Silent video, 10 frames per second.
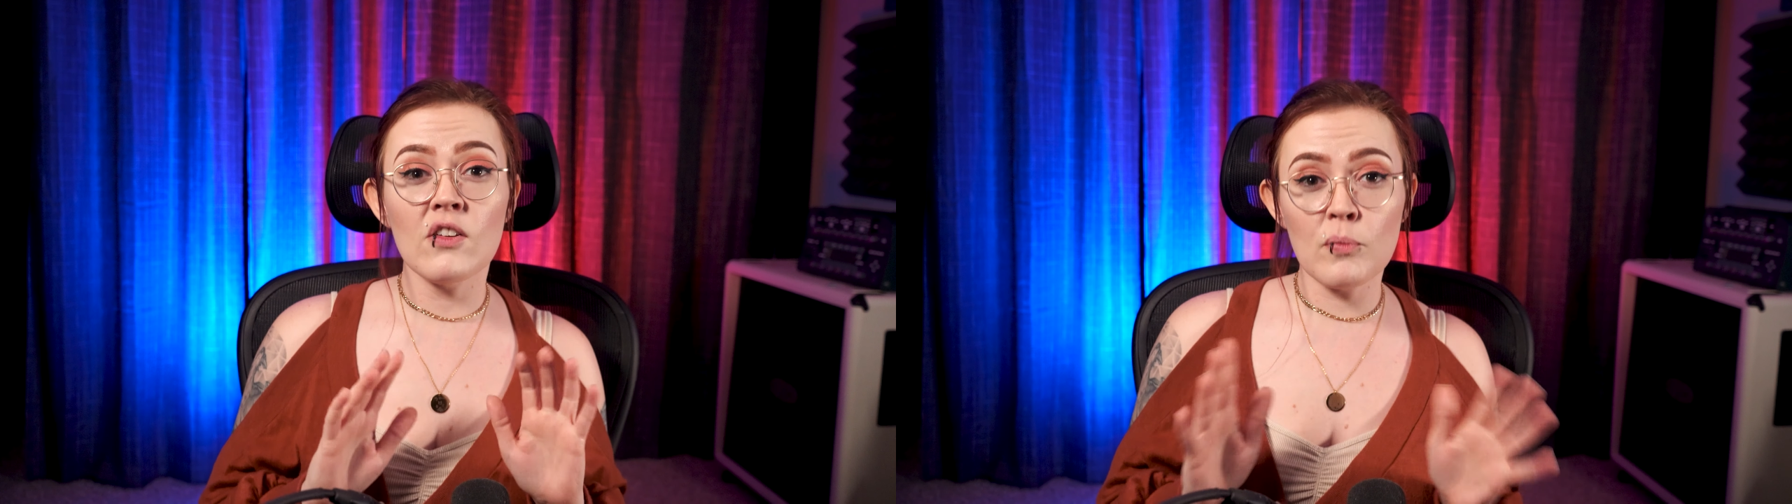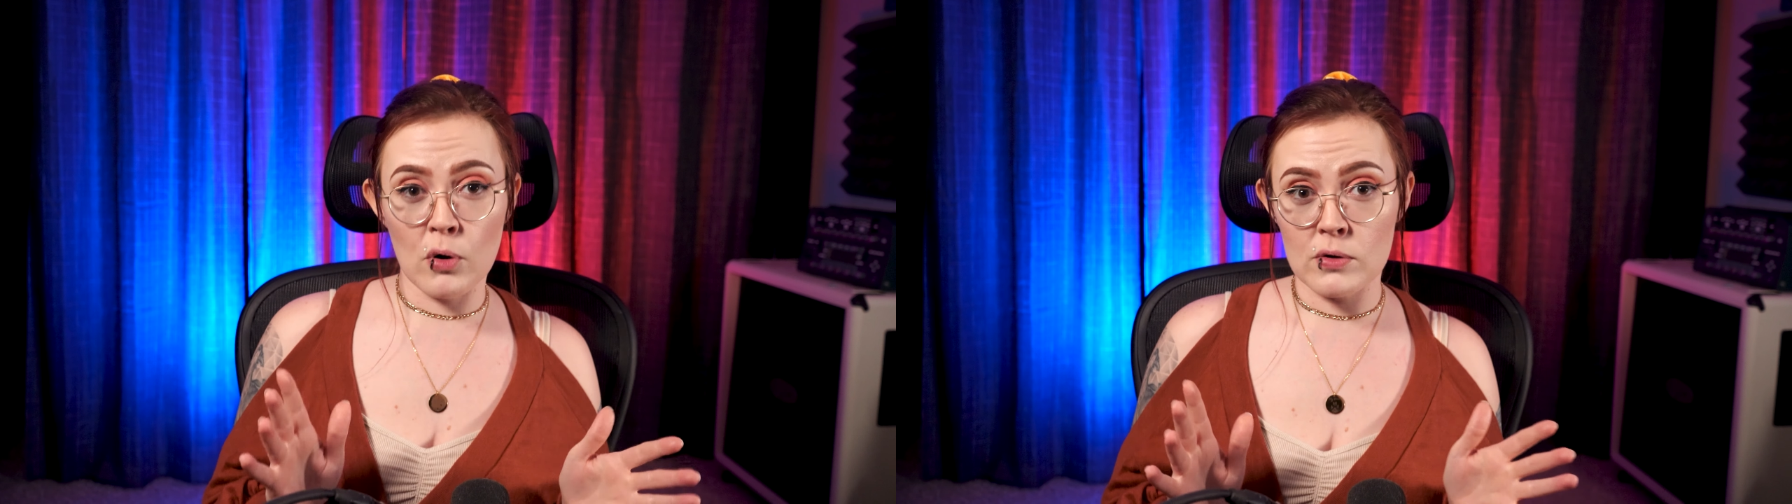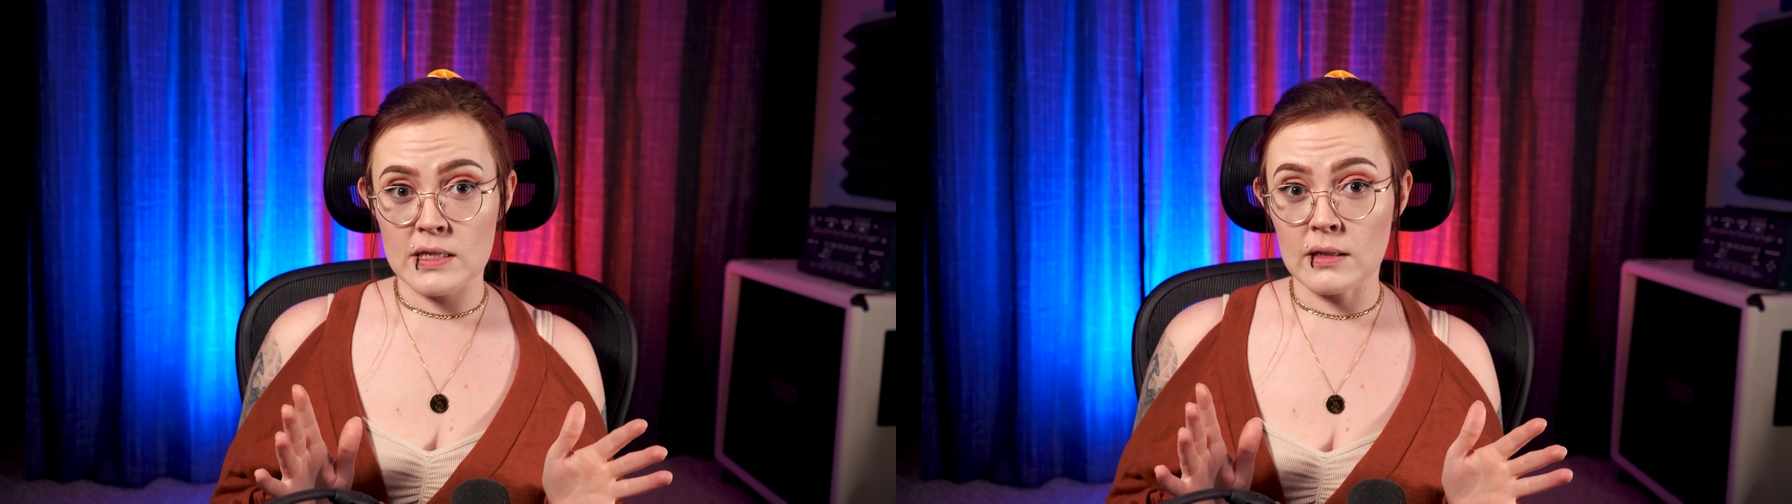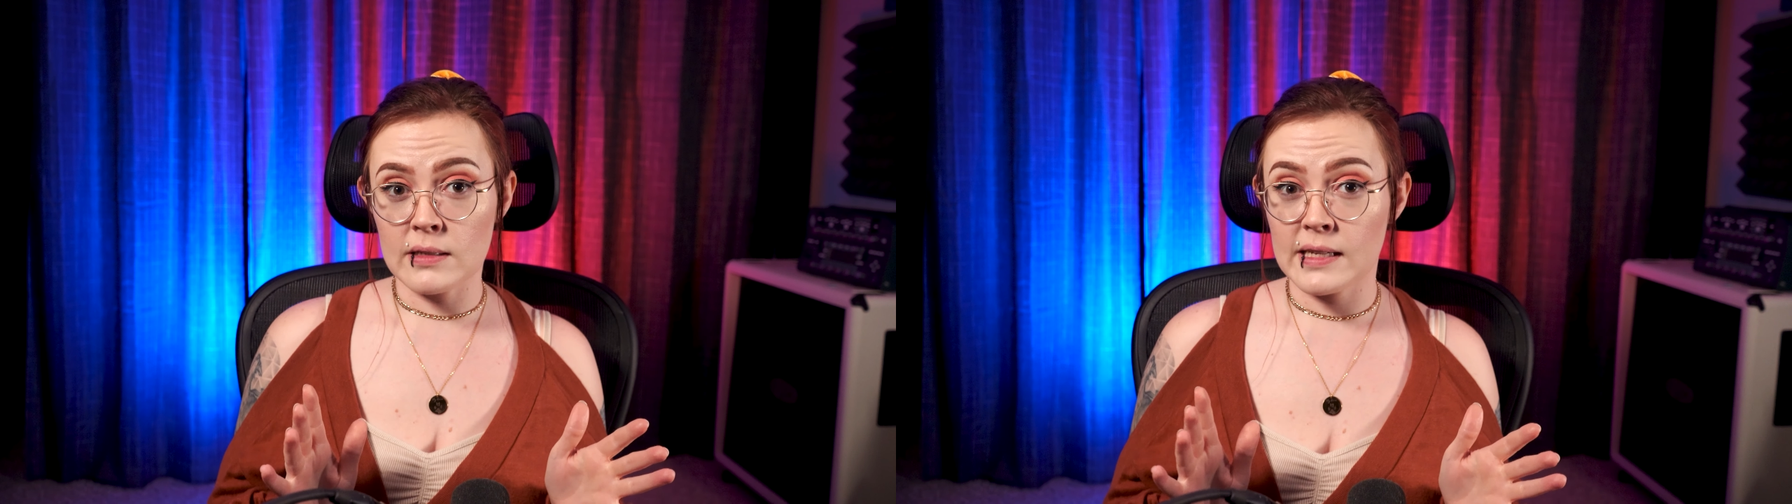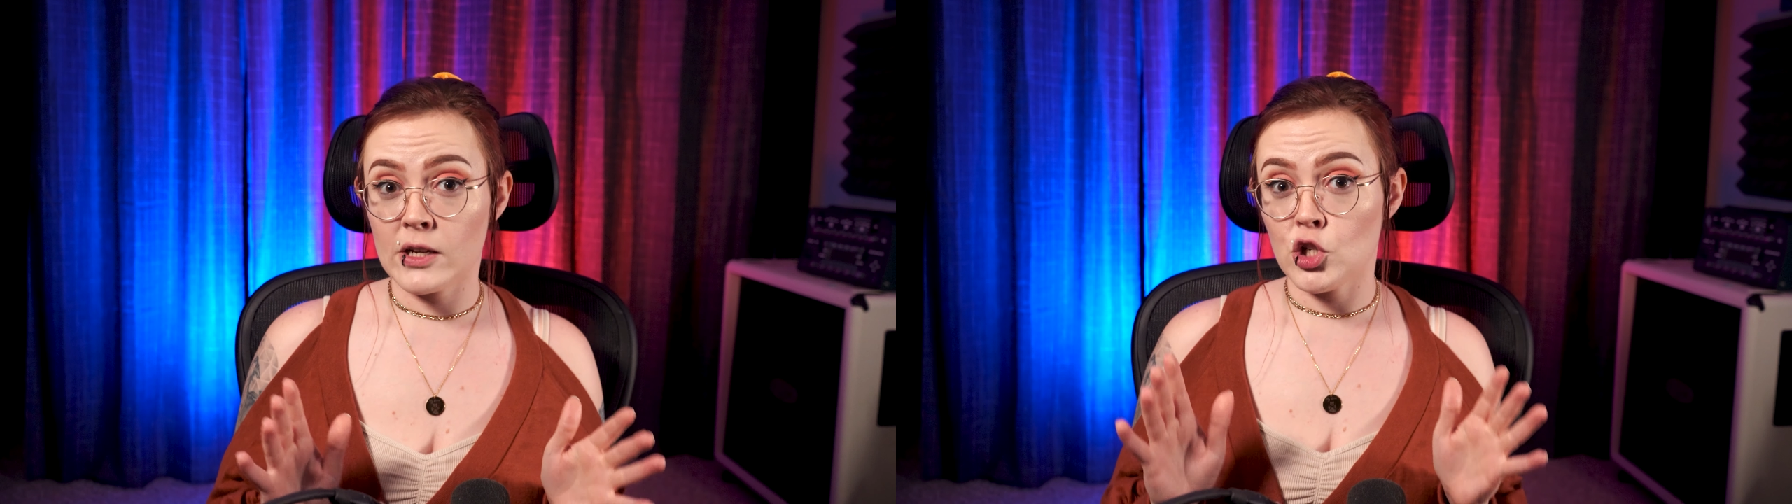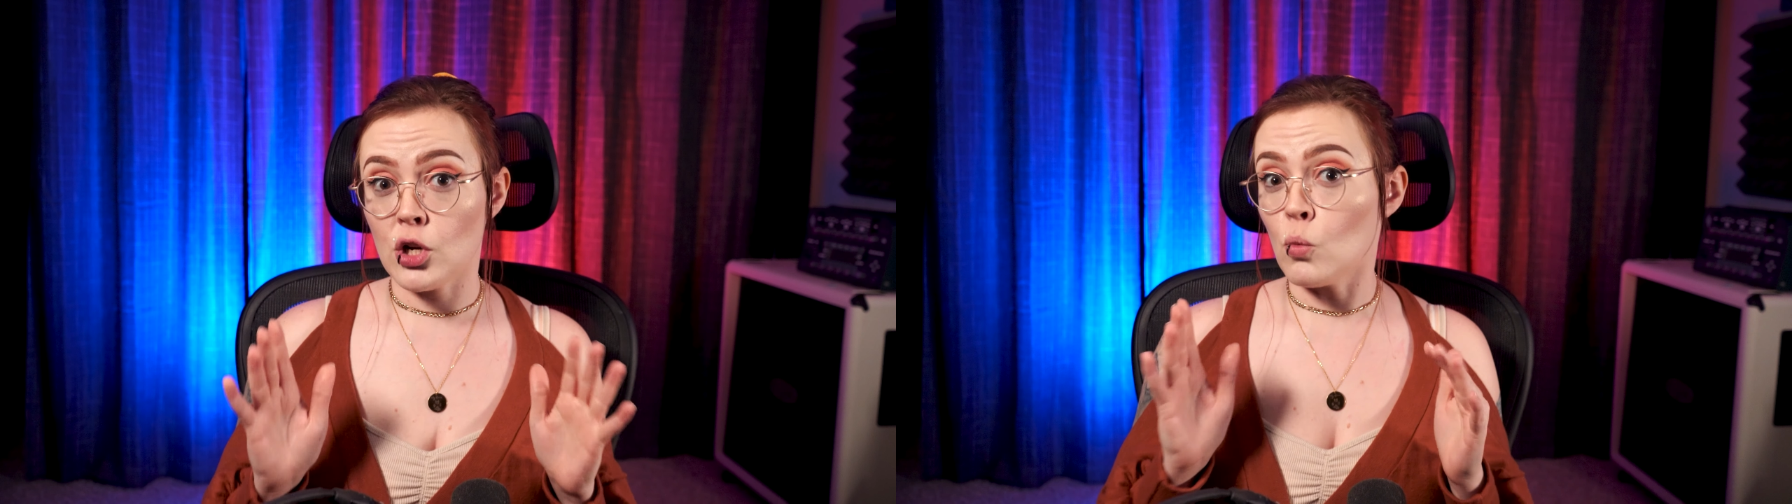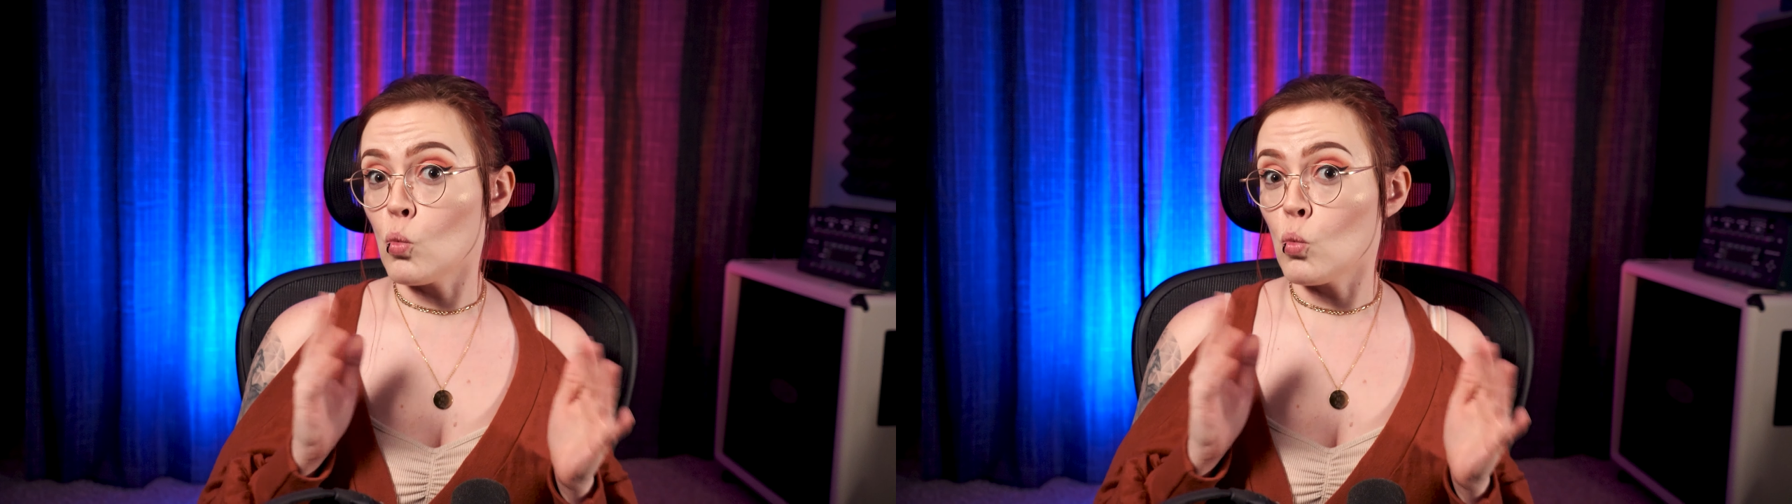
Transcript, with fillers: if personalization